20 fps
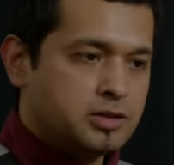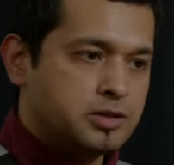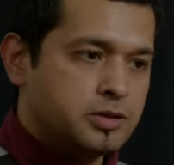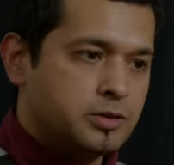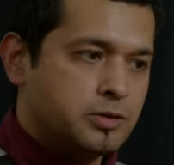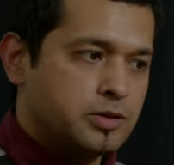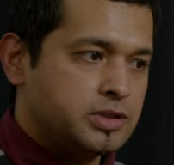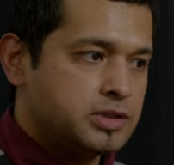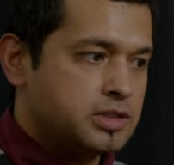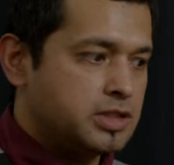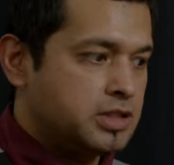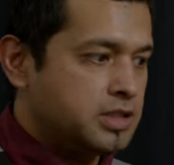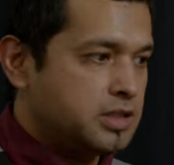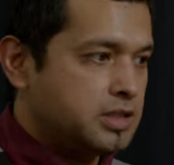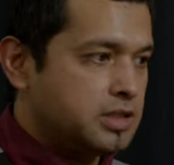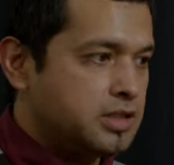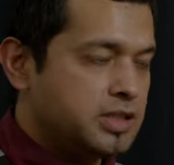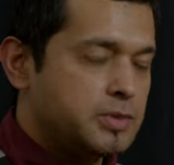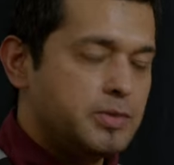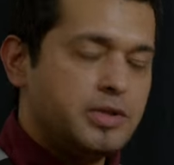So it's
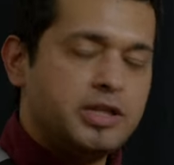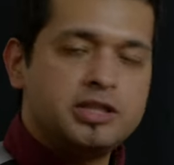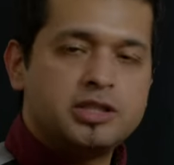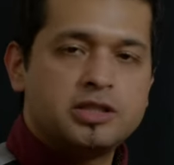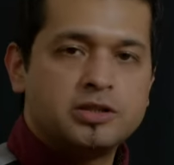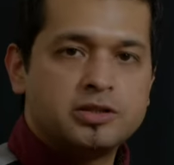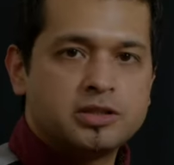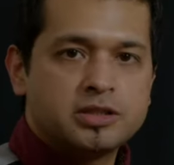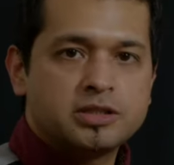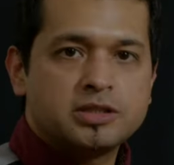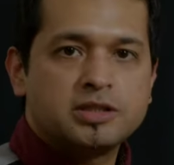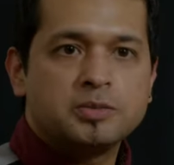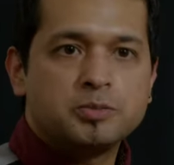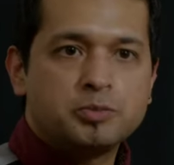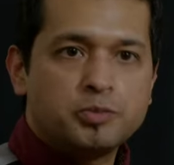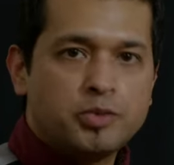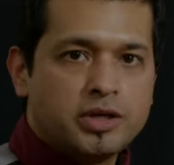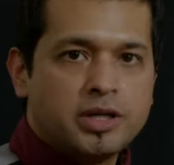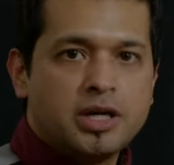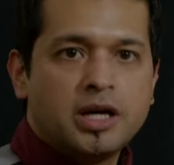uh, a little bit easier just to
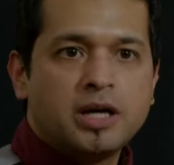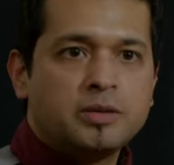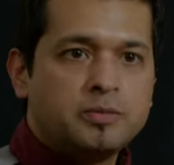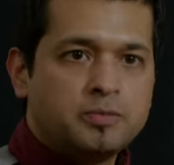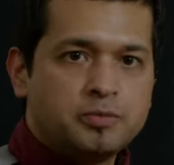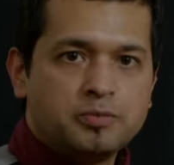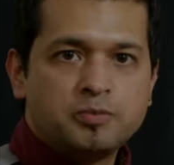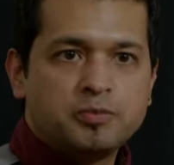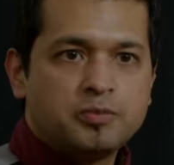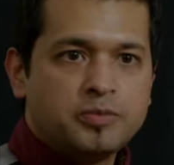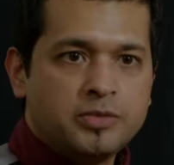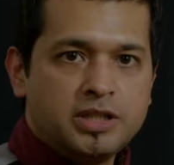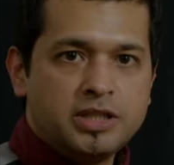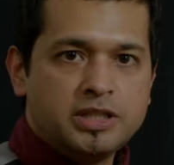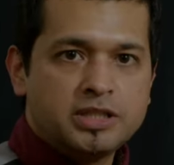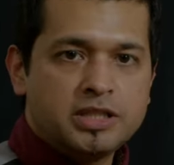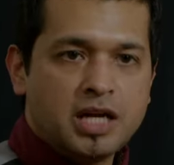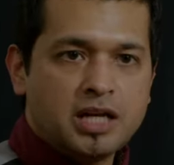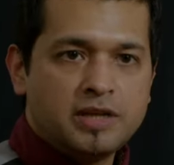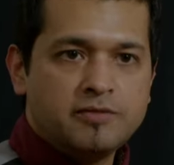put out
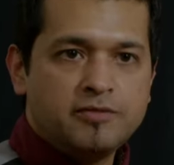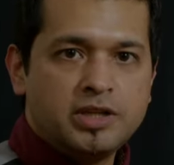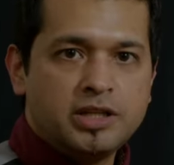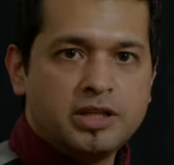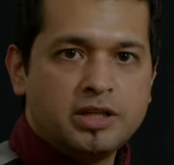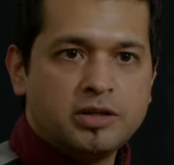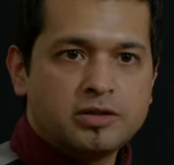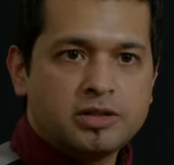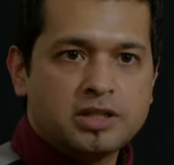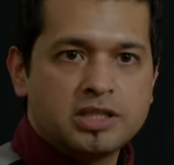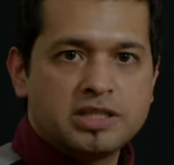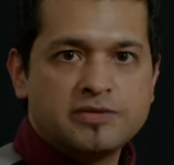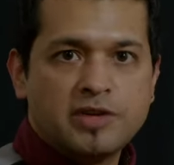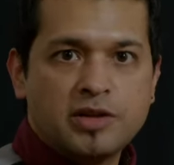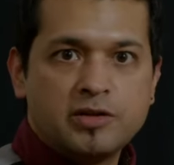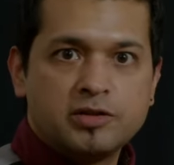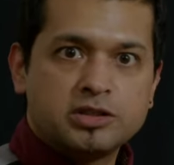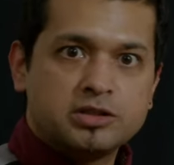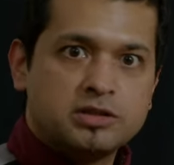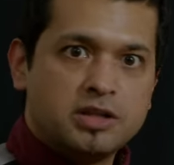these kind of videos because of
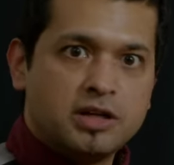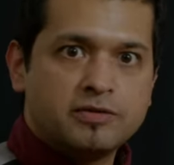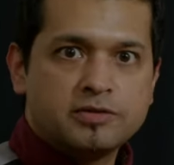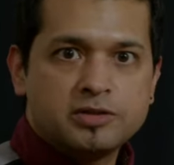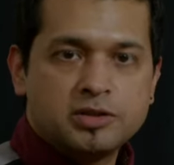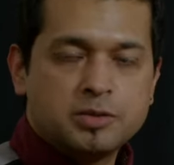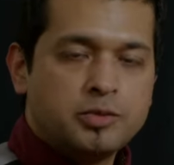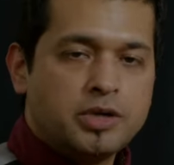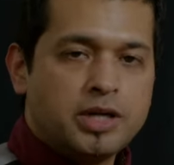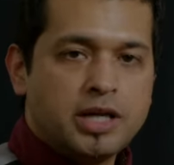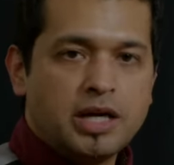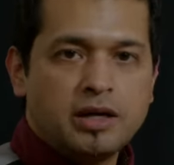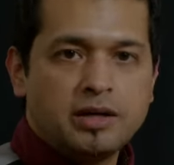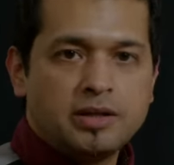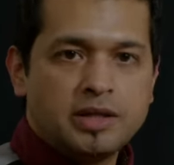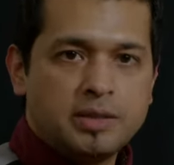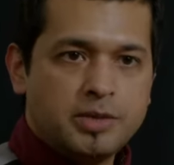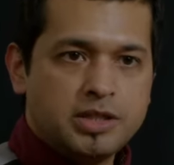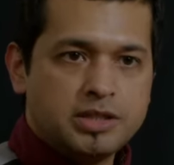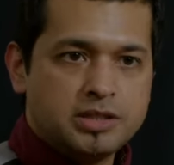other stuff to put out
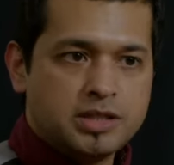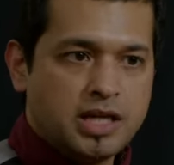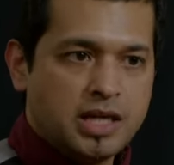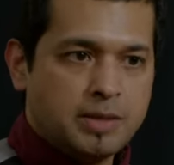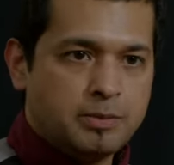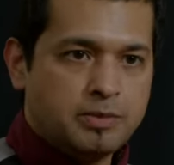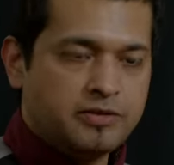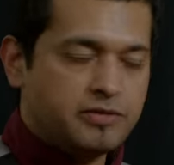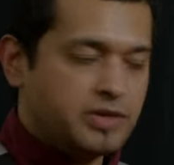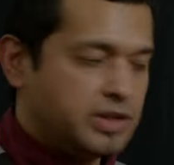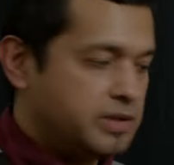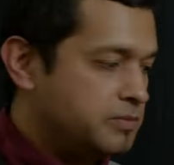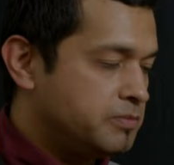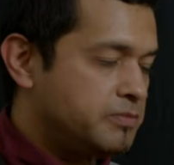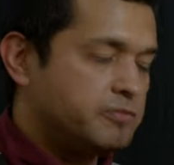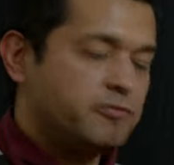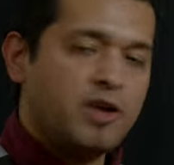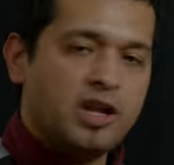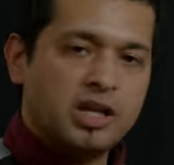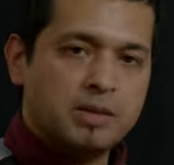in the meantime if I'm
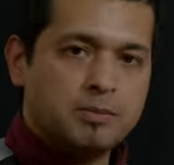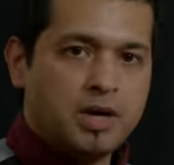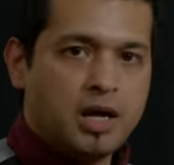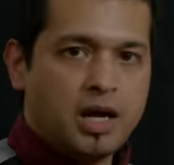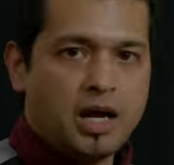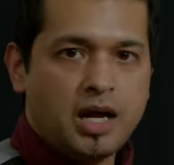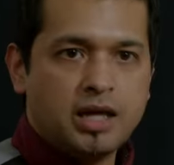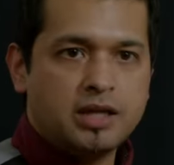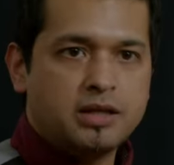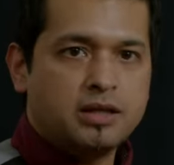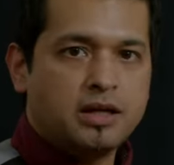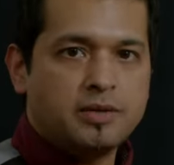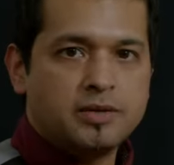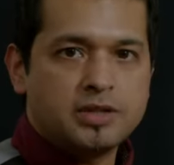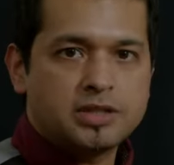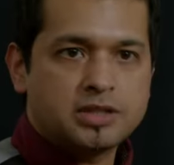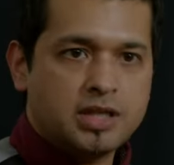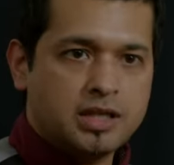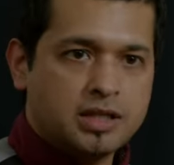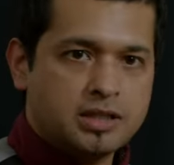falling behind on
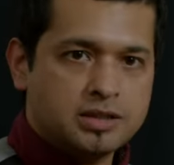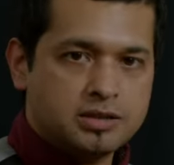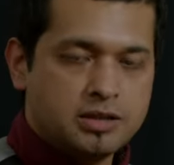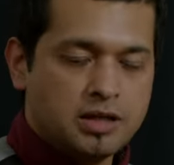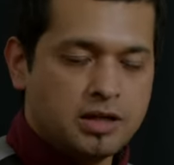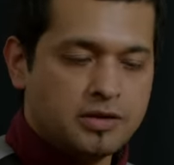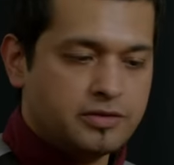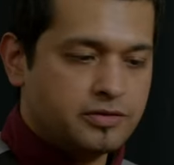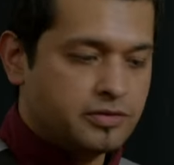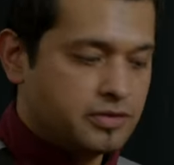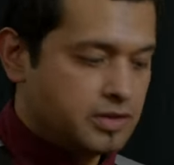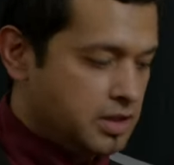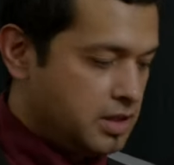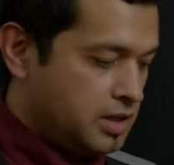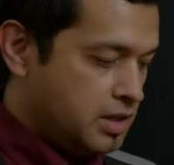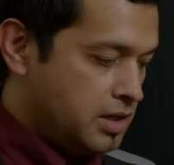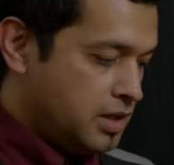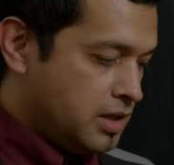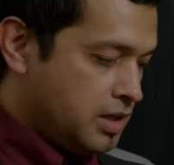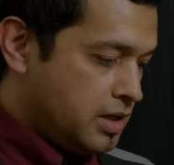this kind of stuff.
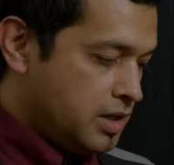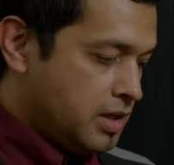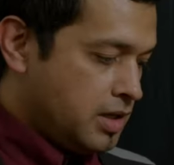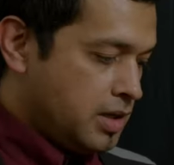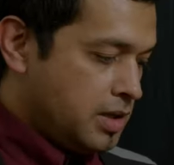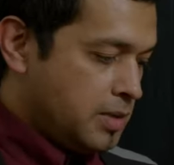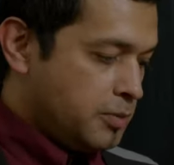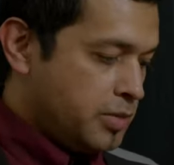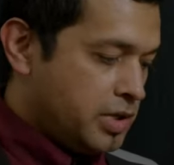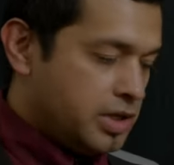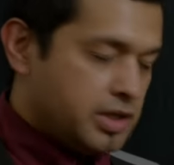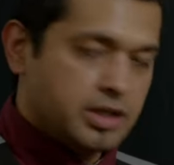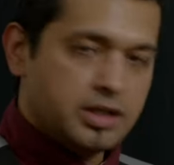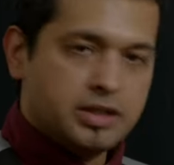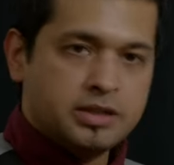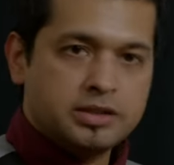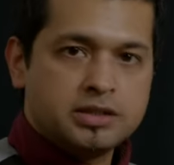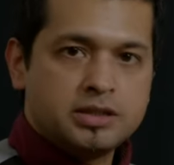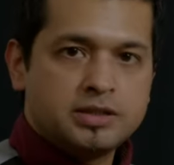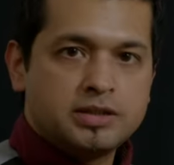But
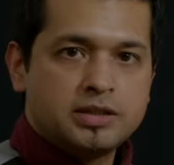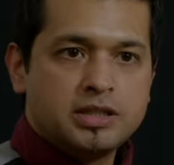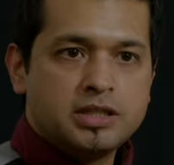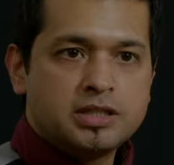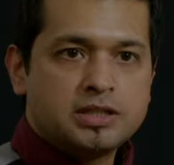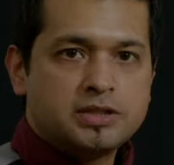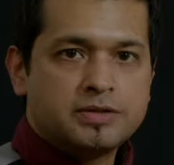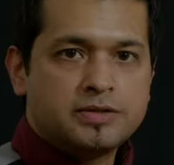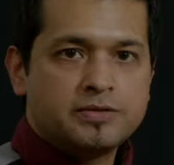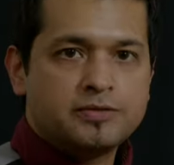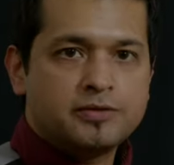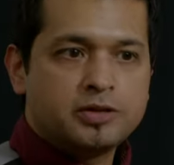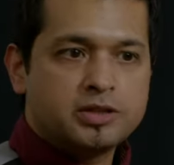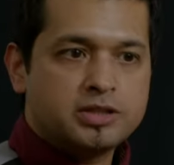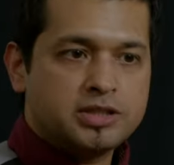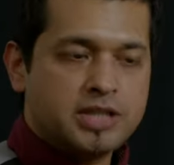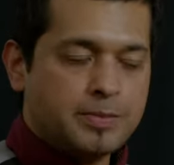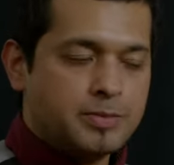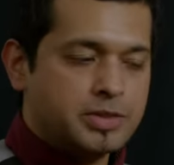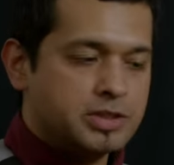in this
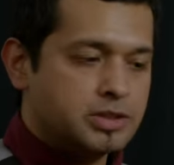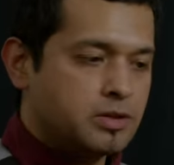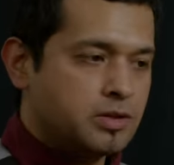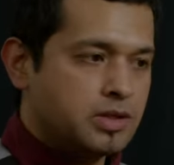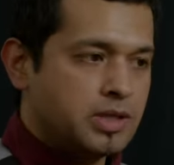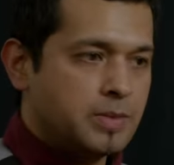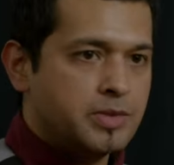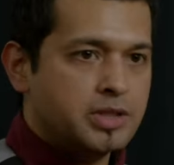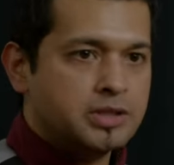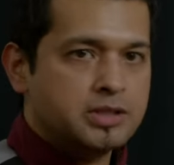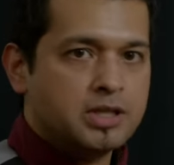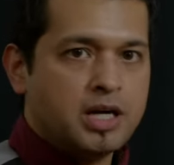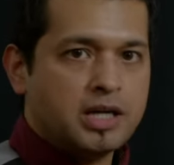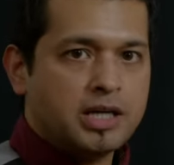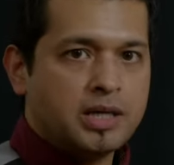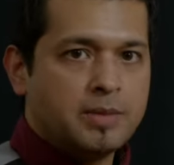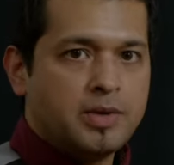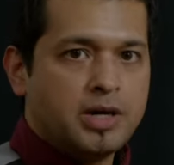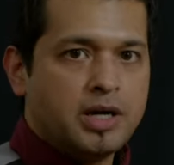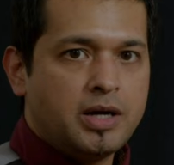first episode, I'm going to
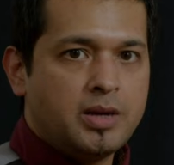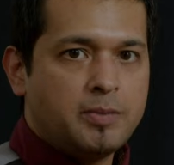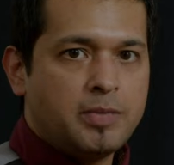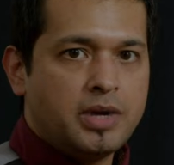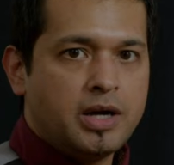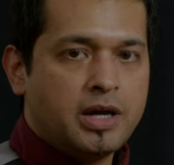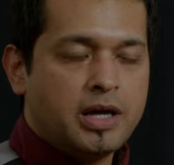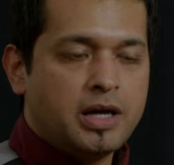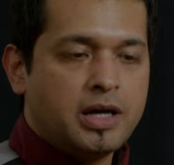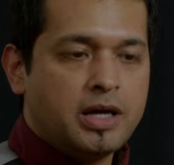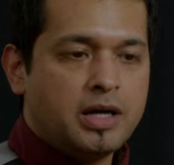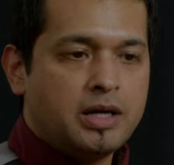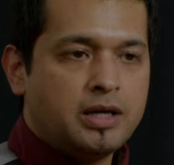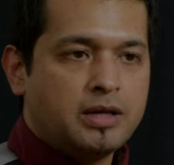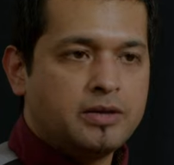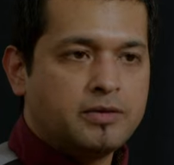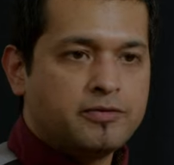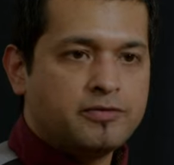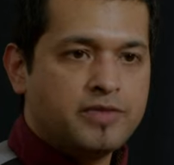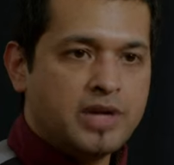talk about my
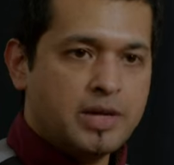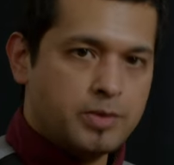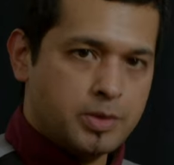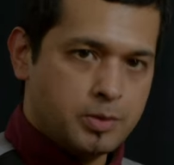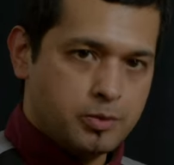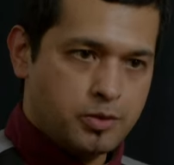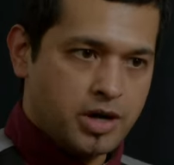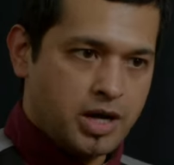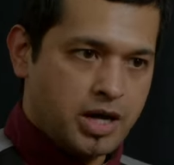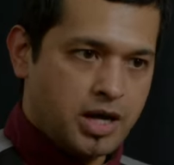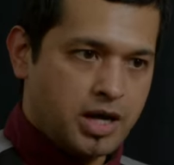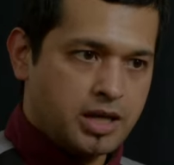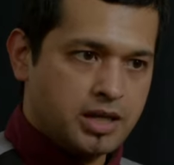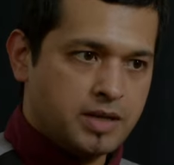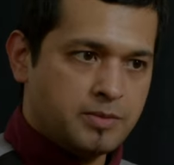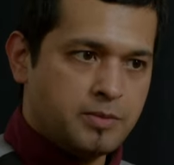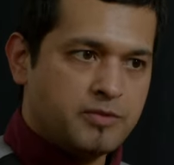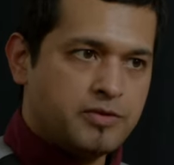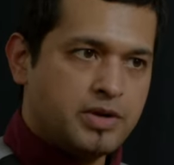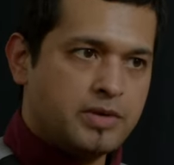uh, favorite brand
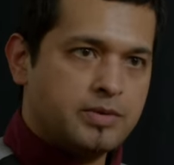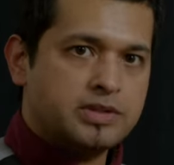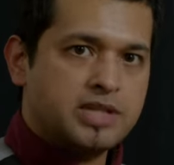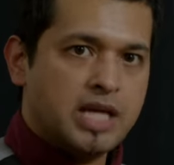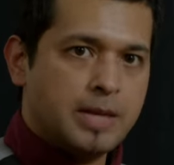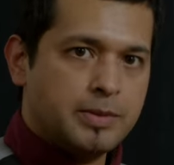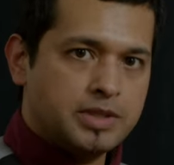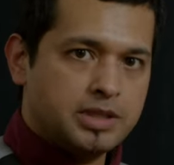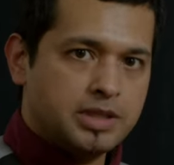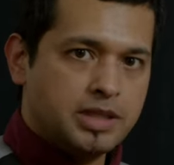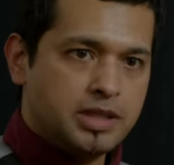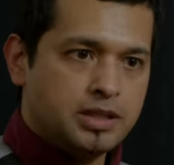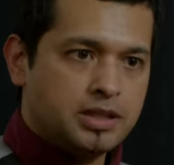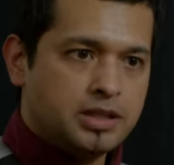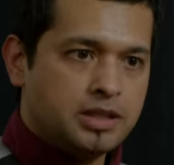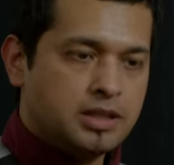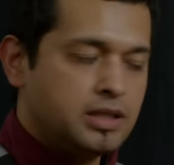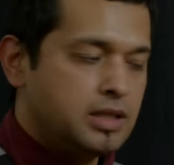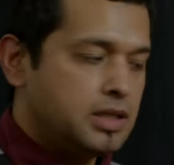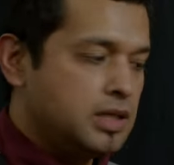and my favorite type of
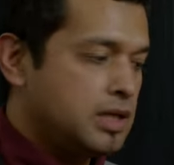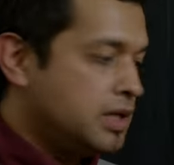tequila.